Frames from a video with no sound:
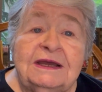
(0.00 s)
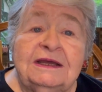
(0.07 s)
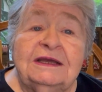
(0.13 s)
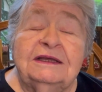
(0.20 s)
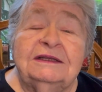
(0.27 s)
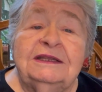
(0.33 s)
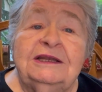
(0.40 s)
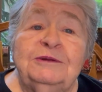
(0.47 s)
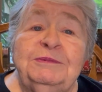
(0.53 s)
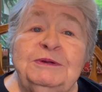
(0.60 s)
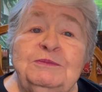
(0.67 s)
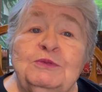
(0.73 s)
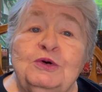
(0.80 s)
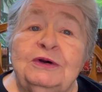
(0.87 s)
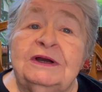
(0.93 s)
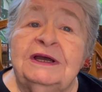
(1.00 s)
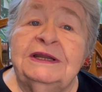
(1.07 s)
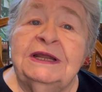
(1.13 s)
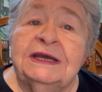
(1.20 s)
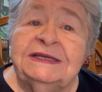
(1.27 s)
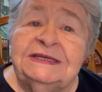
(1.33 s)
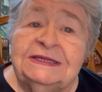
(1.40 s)
a little bit more on
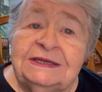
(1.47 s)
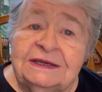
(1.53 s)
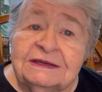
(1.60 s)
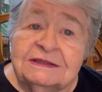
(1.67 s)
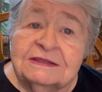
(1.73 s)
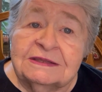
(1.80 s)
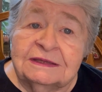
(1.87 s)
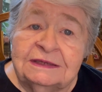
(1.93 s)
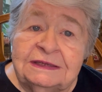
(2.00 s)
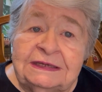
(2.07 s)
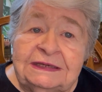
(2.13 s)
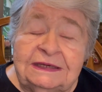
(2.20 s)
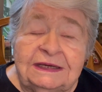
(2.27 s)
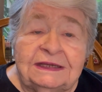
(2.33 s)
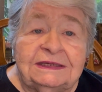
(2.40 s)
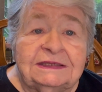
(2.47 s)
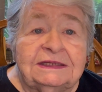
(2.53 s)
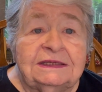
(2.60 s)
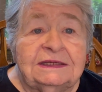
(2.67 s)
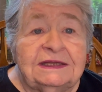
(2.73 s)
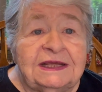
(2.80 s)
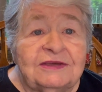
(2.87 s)
ideas and a
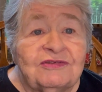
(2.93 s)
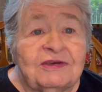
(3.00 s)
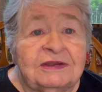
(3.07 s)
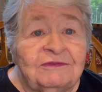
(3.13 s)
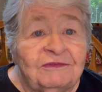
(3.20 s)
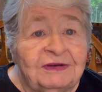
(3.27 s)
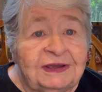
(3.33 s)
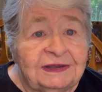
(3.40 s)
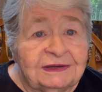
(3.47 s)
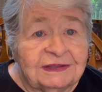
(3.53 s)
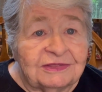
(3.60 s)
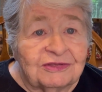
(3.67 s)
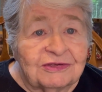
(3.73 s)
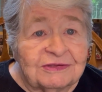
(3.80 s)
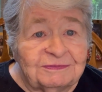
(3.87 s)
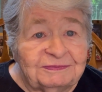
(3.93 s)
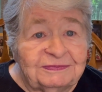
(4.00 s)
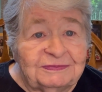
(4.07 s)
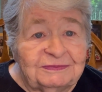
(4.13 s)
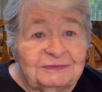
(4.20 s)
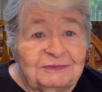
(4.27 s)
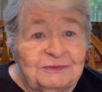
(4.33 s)
little less on violence,
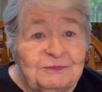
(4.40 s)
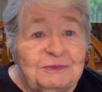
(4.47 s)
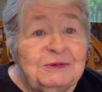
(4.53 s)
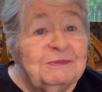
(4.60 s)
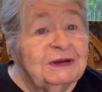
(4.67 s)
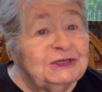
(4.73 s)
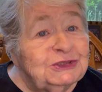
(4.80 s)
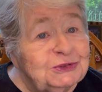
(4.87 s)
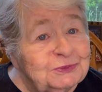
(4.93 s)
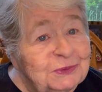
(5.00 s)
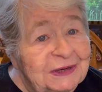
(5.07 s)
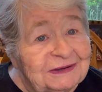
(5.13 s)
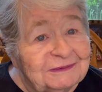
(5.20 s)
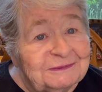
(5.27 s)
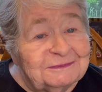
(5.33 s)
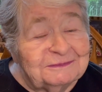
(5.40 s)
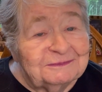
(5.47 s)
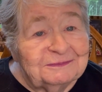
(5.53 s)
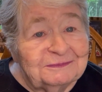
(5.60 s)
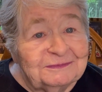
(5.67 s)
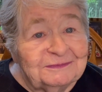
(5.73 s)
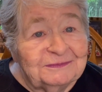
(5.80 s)
we might do well.
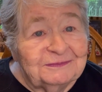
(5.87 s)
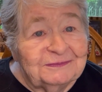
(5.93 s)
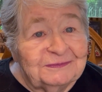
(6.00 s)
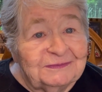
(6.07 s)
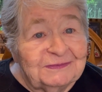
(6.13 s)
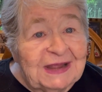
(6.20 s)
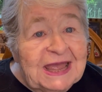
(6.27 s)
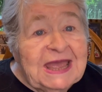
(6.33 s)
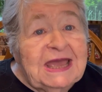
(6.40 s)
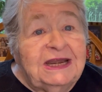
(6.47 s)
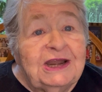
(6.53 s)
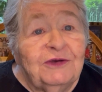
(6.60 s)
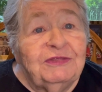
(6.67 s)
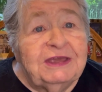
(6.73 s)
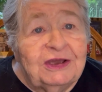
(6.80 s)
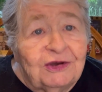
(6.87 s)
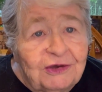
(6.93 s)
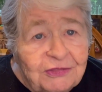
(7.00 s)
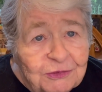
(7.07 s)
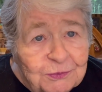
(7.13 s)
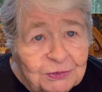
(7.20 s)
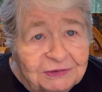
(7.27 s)
Now, the
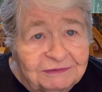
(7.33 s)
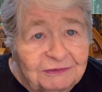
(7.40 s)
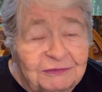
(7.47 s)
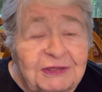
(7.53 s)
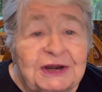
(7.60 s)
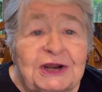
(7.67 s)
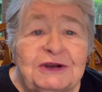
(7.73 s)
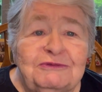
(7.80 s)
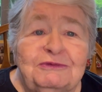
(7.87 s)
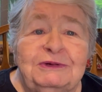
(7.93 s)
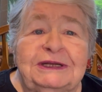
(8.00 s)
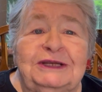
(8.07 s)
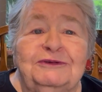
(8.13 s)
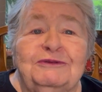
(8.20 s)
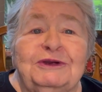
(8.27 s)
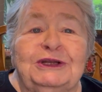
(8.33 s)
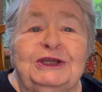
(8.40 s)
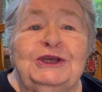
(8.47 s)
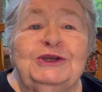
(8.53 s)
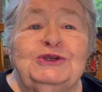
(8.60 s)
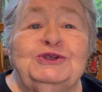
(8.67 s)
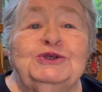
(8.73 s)
other one that I really,
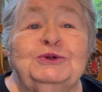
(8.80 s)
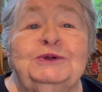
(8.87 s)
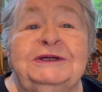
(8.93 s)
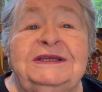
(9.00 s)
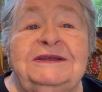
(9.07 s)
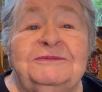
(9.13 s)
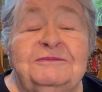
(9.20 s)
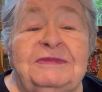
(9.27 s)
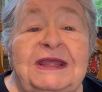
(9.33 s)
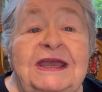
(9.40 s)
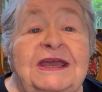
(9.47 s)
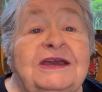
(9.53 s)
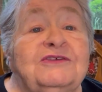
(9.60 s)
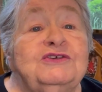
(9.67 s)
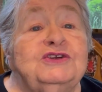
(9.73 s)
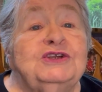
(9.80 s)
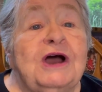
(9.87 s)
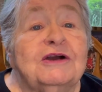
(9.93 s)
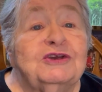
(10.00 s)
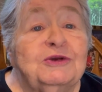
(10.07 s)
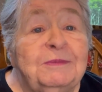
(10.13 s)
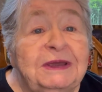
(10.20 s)
really enjoyed is a
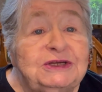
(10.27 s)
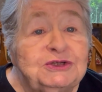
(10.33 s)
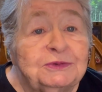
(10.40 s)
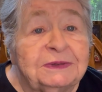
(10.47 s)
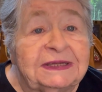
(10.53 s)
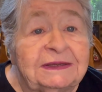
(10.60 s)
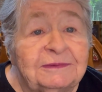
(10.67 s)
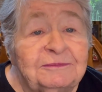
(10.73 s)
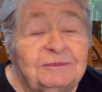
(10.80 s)
documentary.